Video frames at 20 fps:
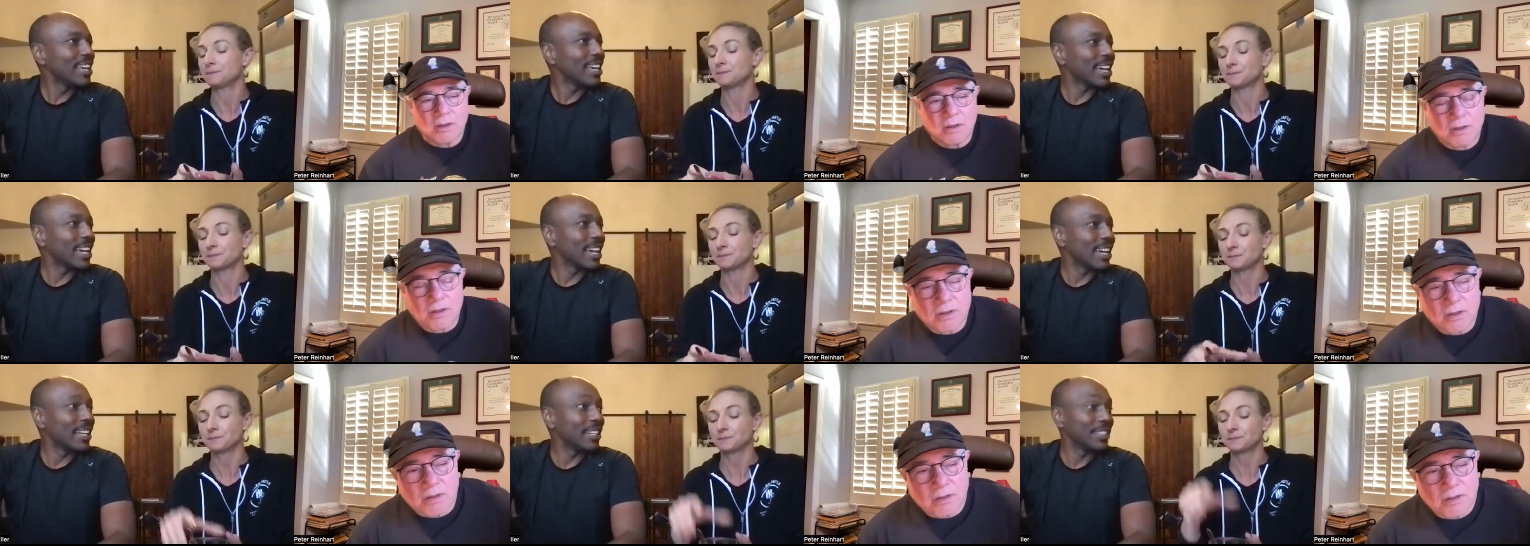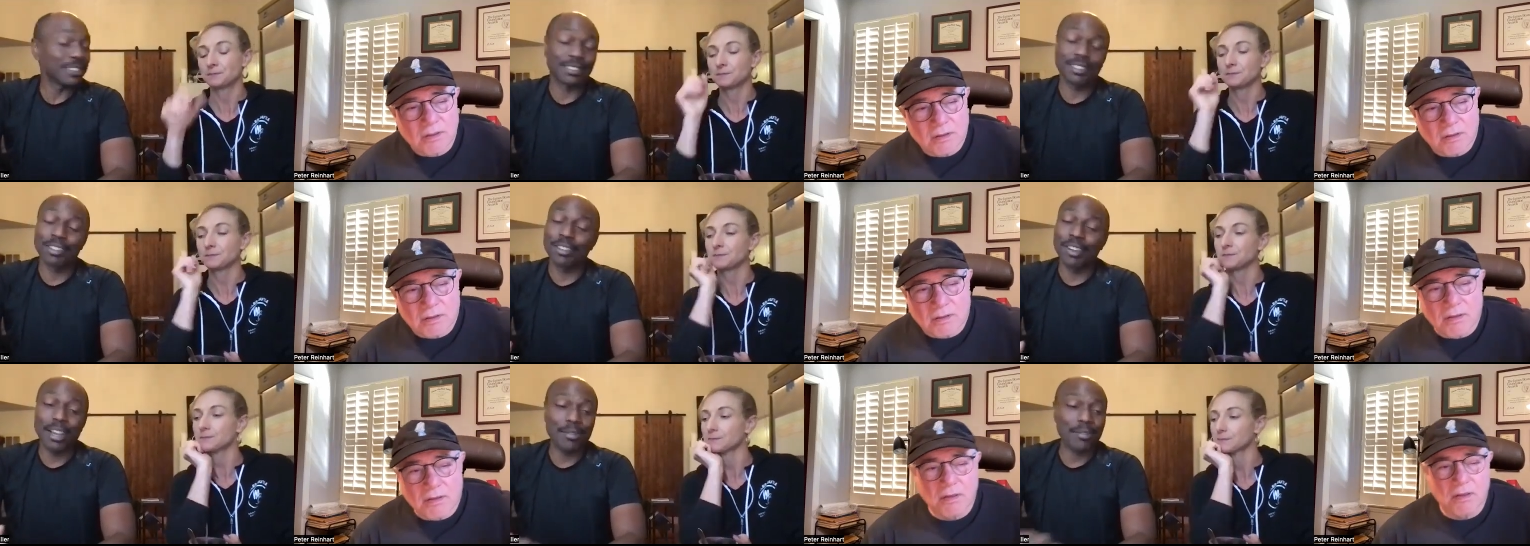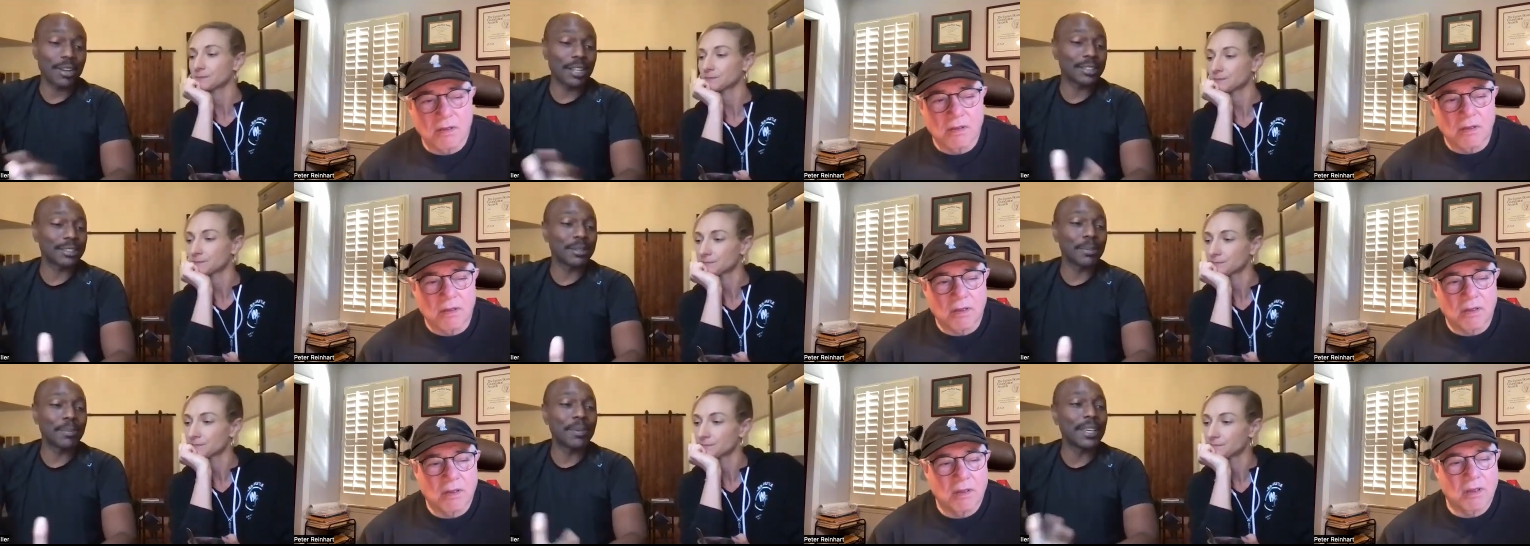Speaker 1: and it's a great
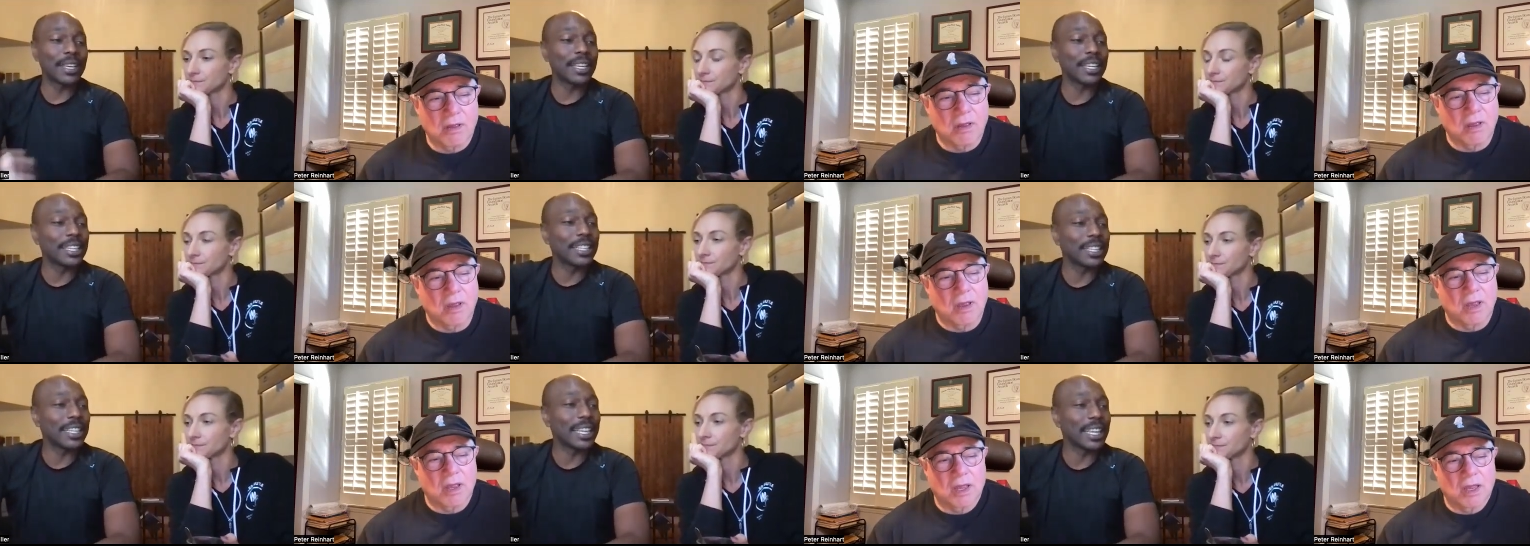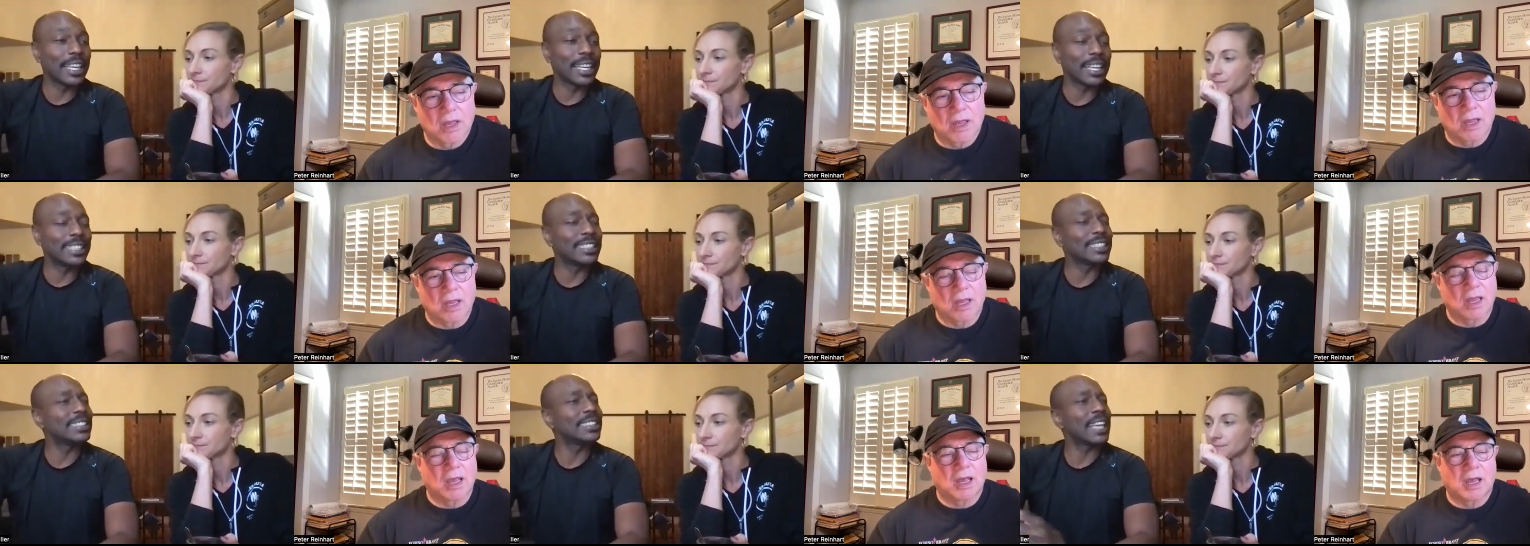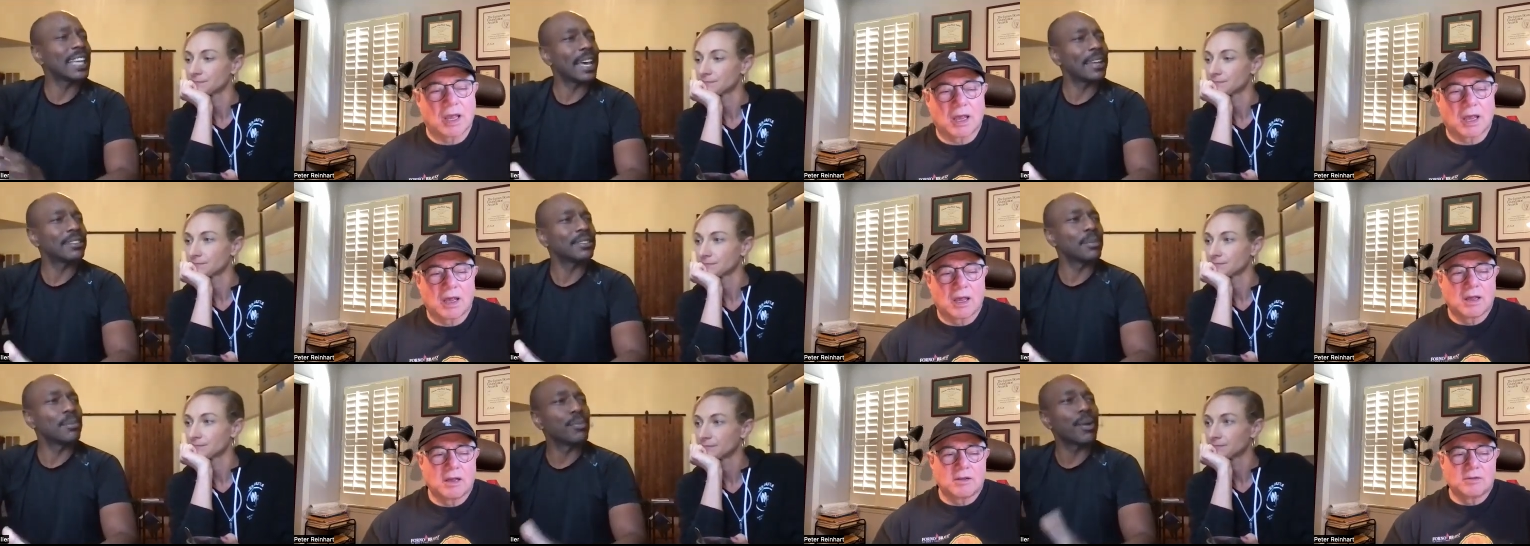recipe. It just
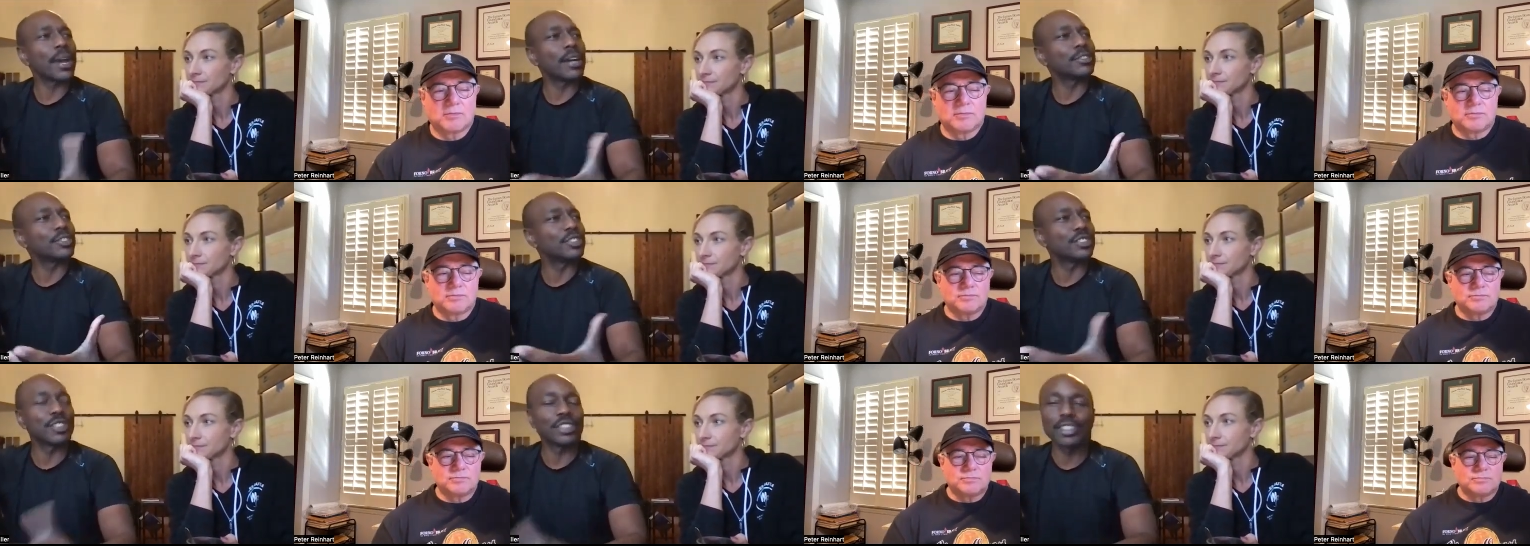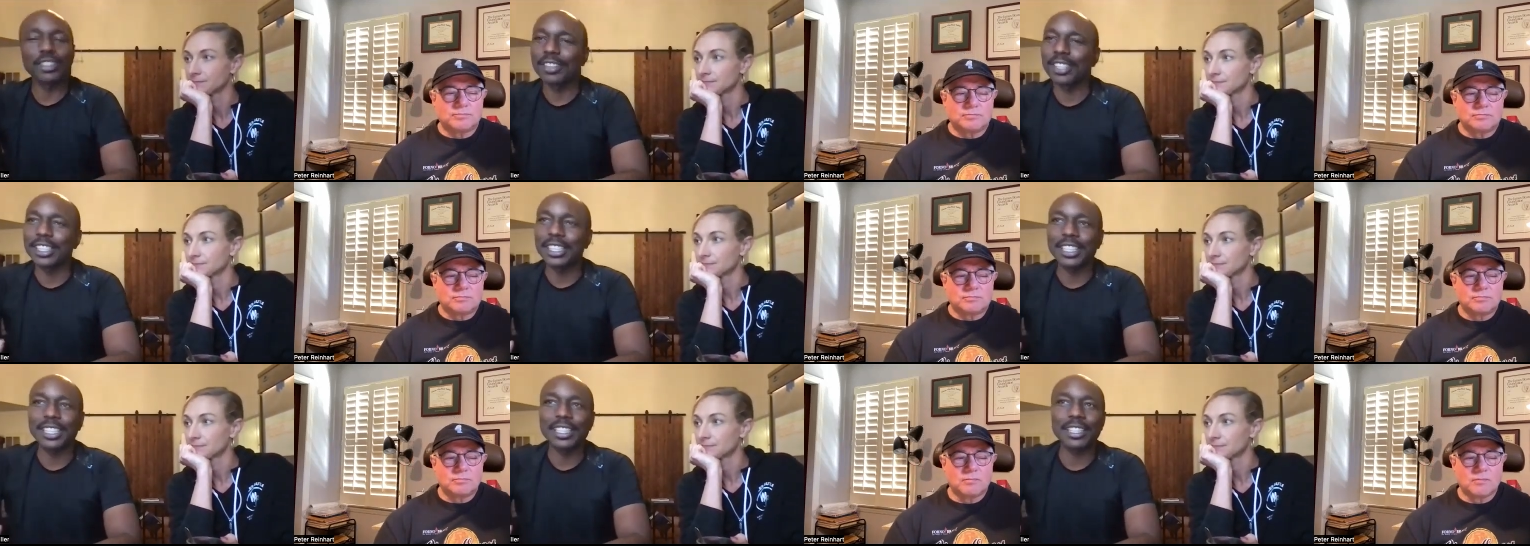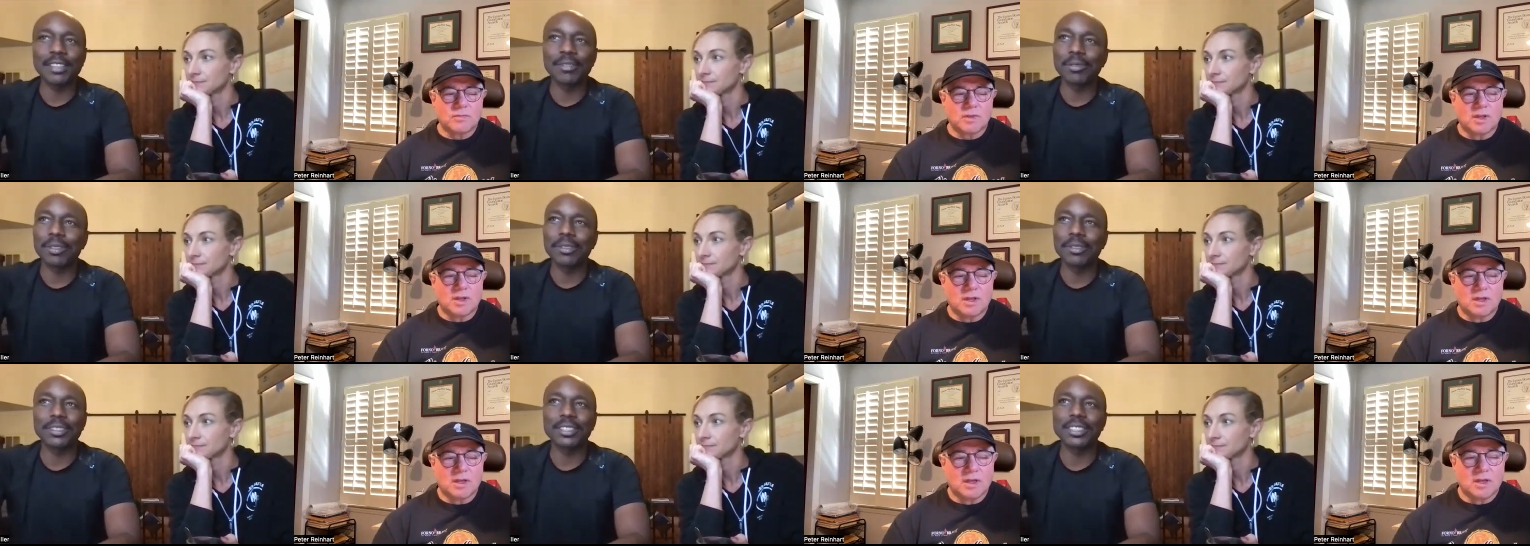had some brown sugar in it,
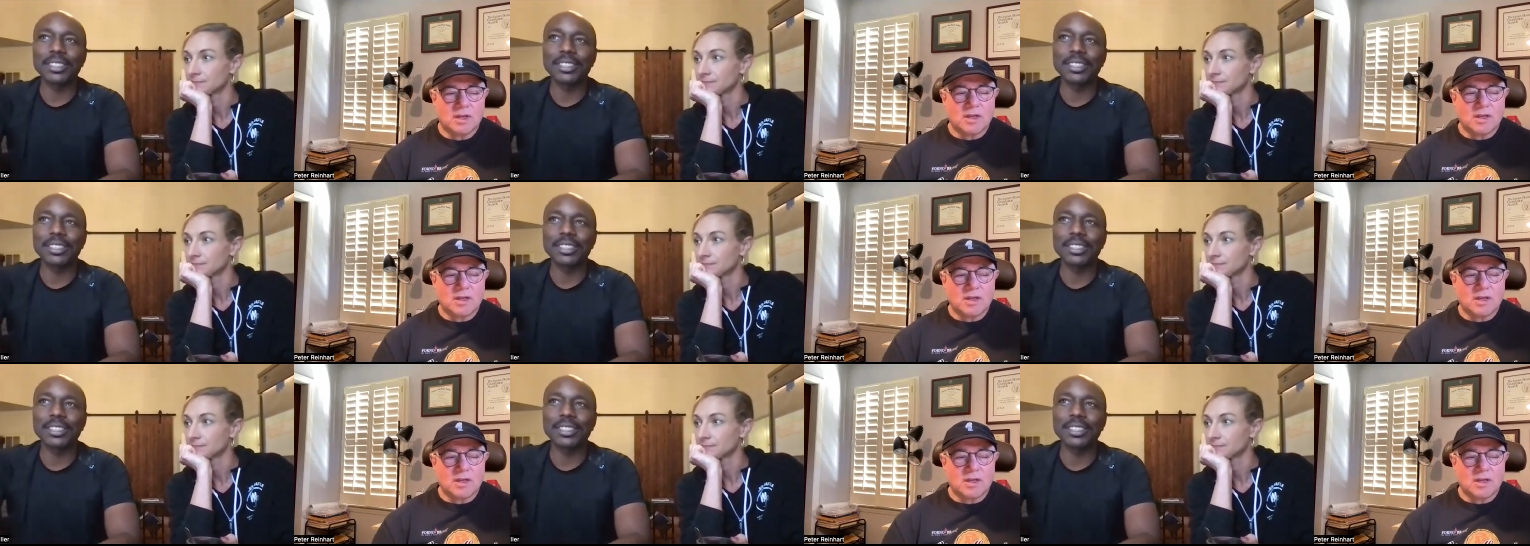and we were just,